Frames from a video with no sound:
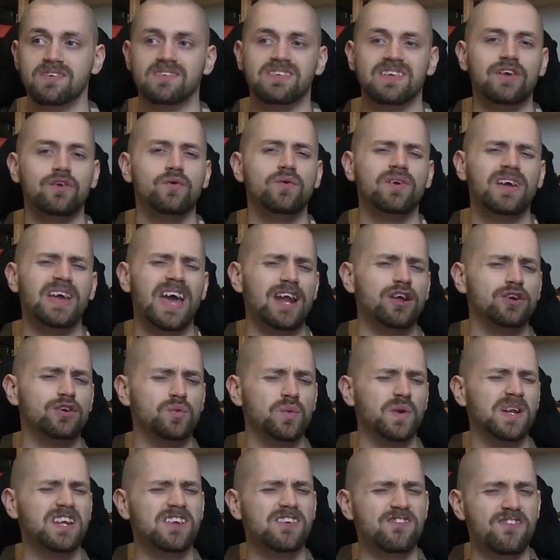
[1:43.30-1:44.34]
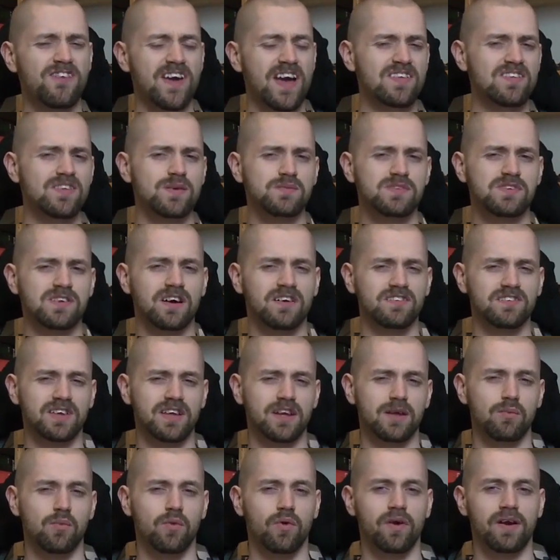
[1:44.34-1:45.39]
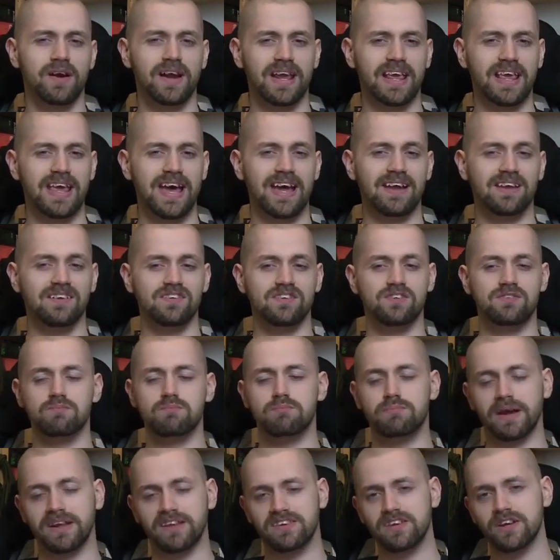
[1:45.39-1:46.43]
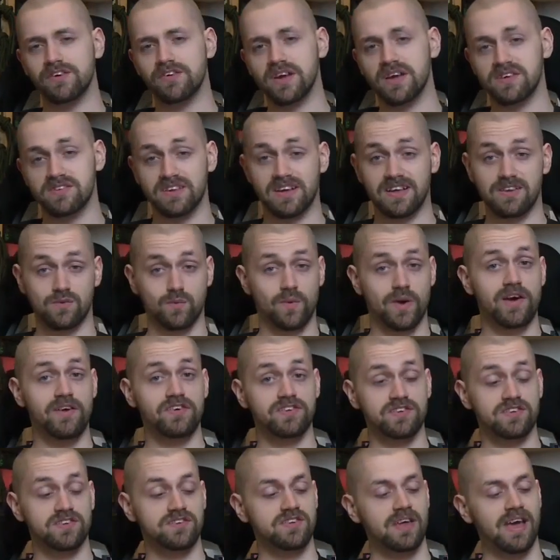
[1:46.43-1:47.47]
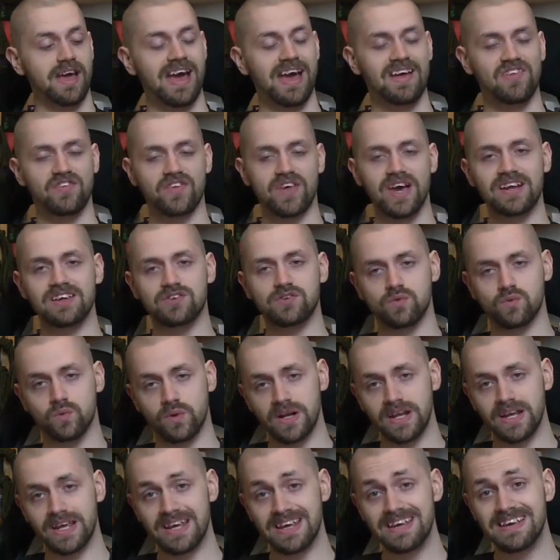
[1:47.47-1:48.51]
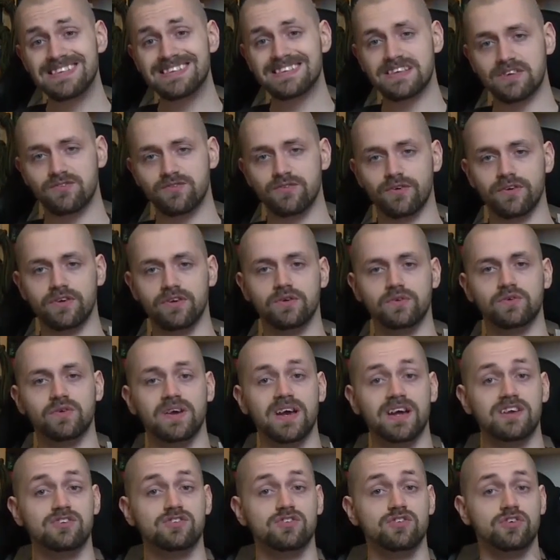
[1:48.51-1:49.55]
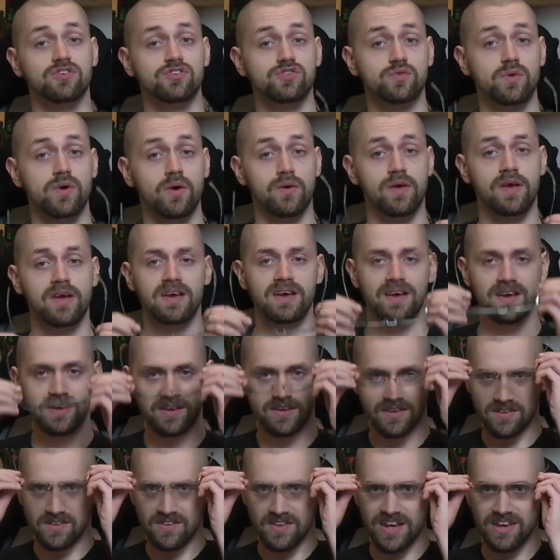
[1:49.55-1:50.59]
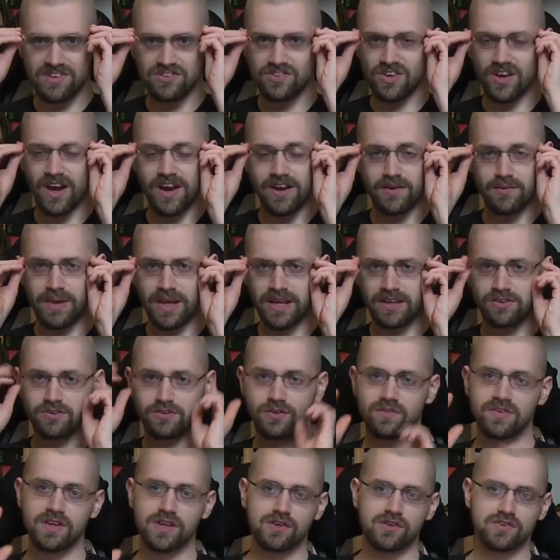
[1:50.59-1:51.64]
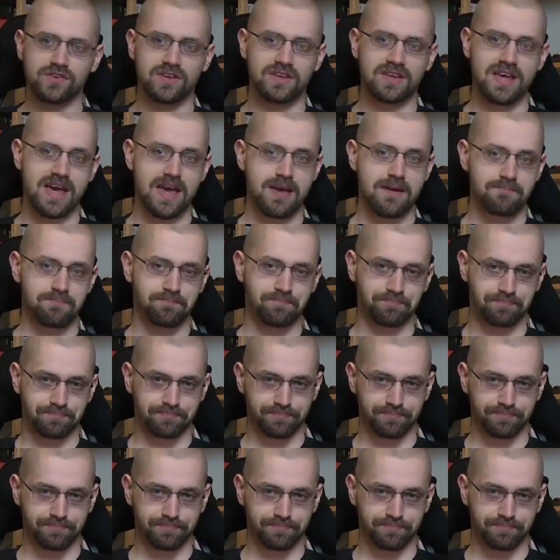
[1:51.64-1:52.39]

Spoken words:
they cannot really defend themselves anymore against bacteria, against viruses. And then it's really easy for you to get a sore throat. Since I started making 2 videos a day,